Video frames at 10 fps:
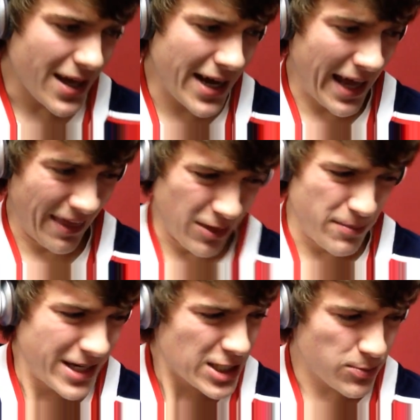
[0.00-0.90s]
And the
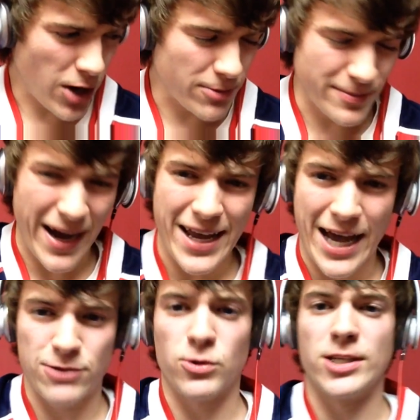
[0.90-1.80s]
biggest problem I
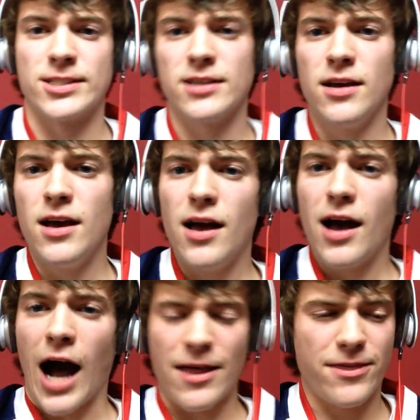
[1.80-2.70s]
had was,
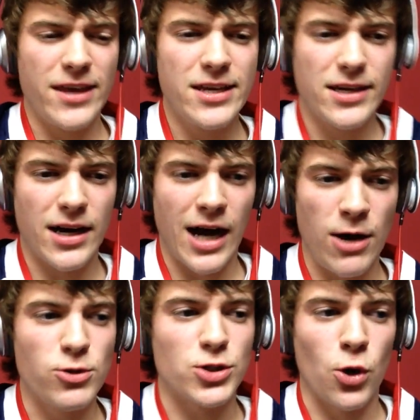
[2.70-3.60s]
I think
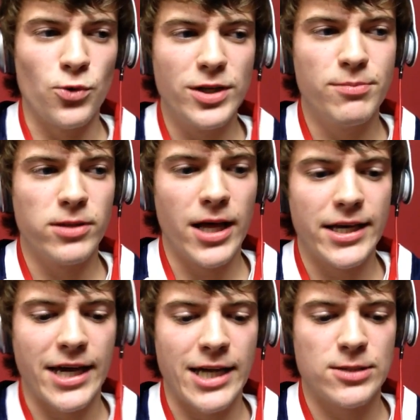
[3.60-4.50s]
I was only
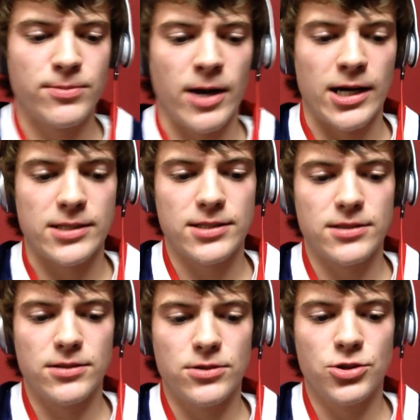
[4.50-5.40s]
playing Xbox
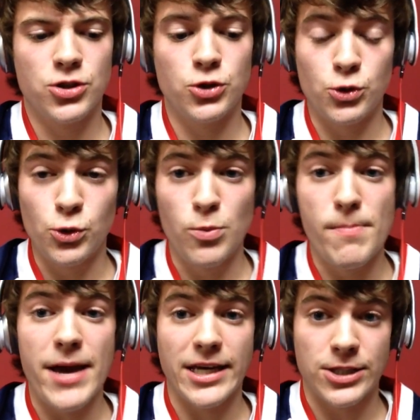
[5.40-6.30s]
to
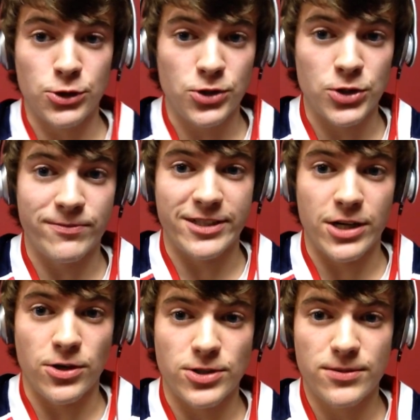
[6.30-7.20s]
make YouTube
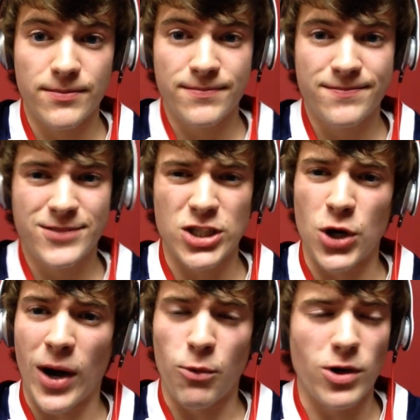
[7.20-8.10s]
videos.
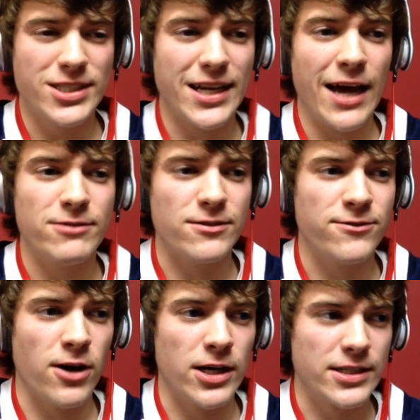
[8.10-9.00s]
So I wasn't having
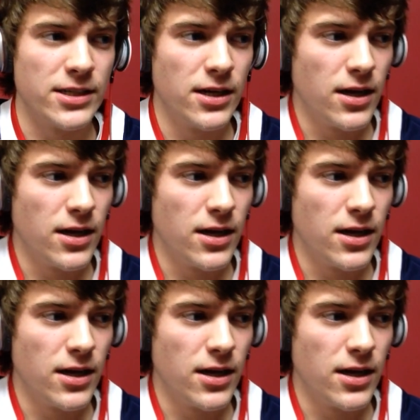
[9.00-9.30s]
fun.